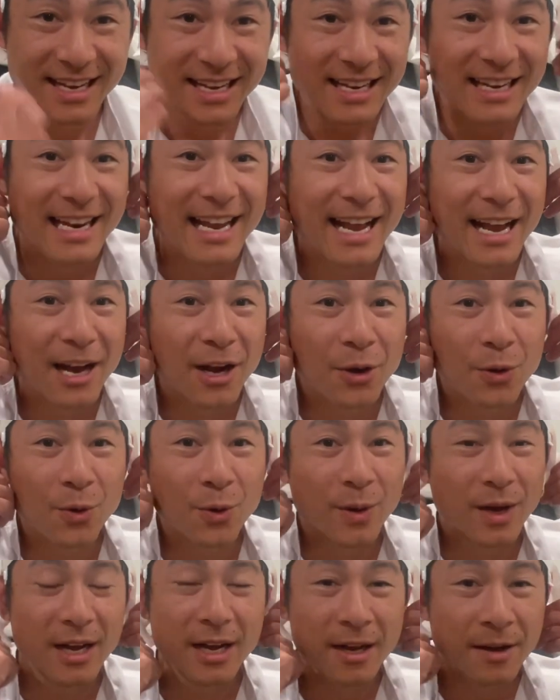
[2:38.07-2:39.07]
Now,
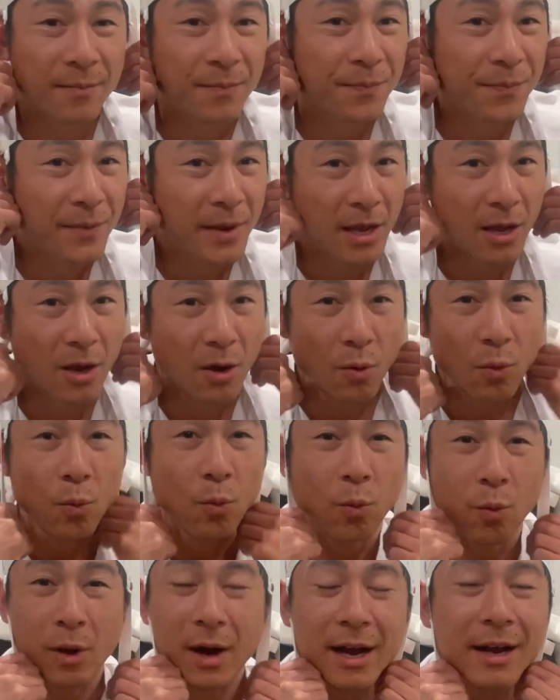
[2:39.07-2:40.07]

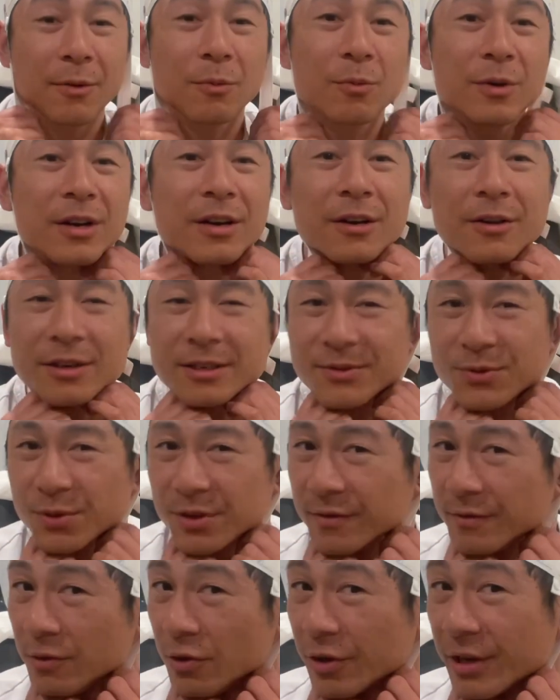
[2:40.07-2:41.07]
what we're
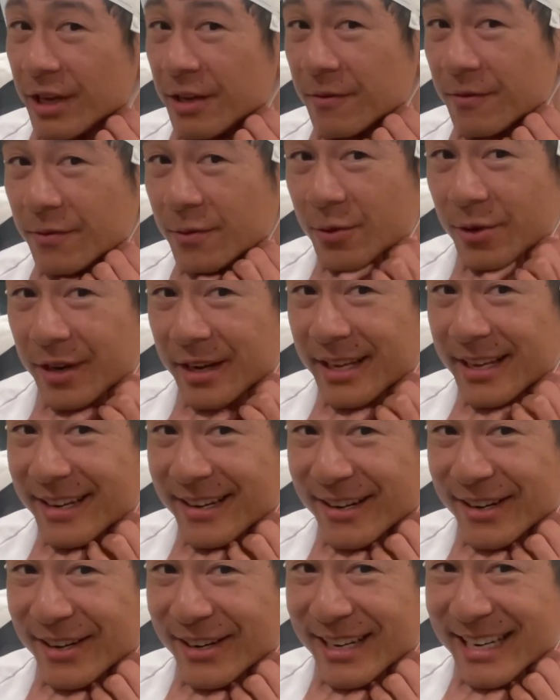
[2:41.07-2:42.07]
sort of looking for
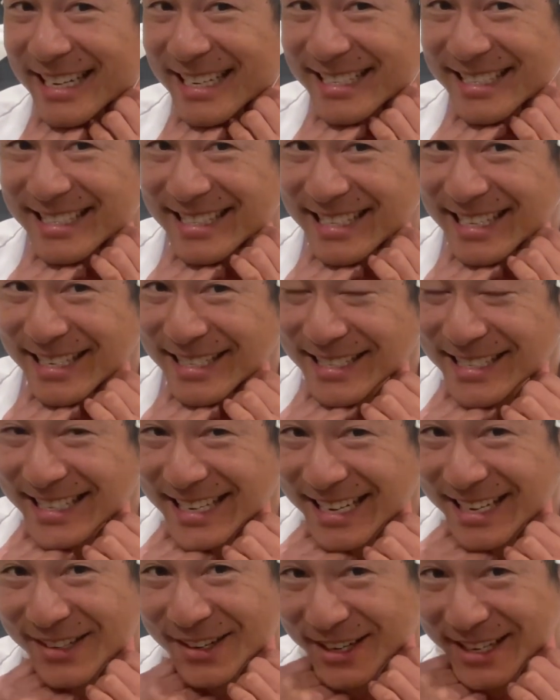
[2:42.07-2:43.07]
here is this
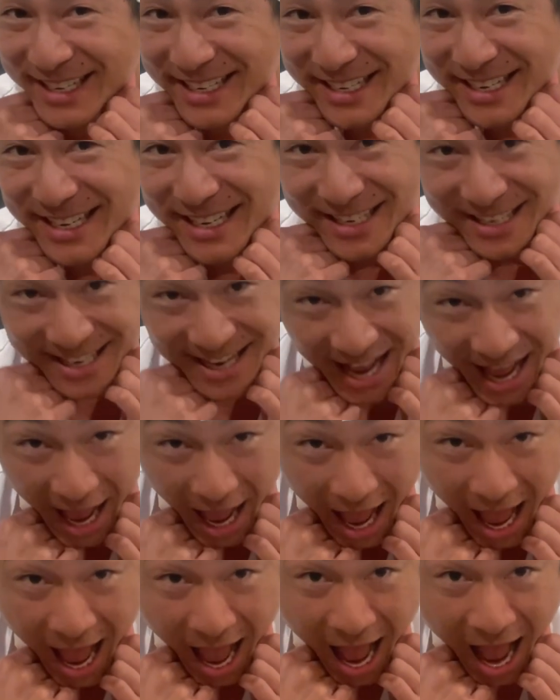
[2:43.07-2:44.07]
area.
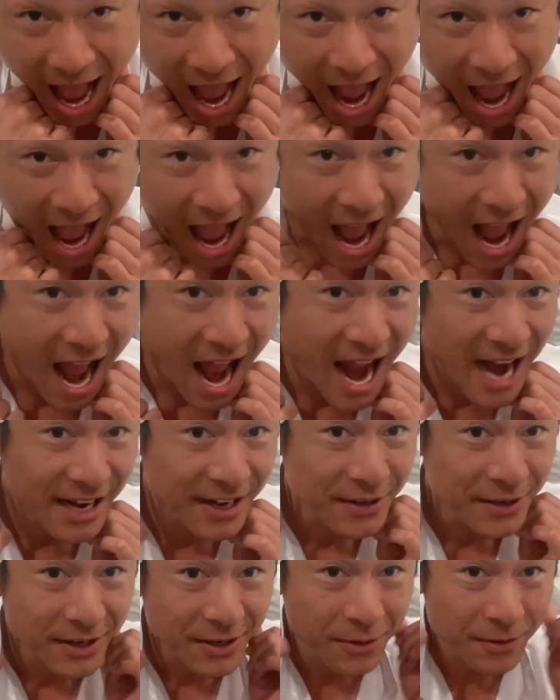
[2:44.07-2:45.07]
I
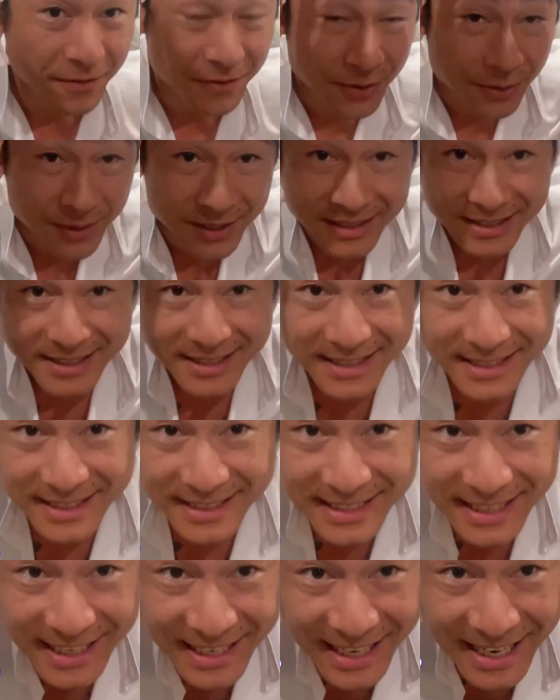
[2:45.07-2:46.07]
don't know if you can
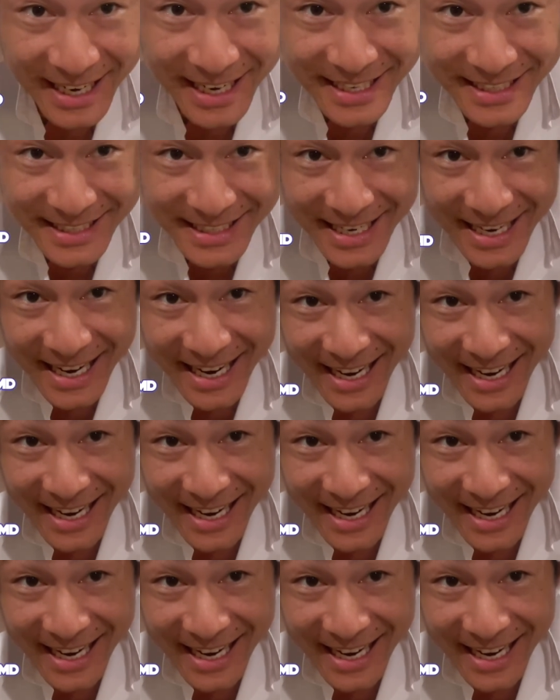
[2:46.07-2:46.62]
see it.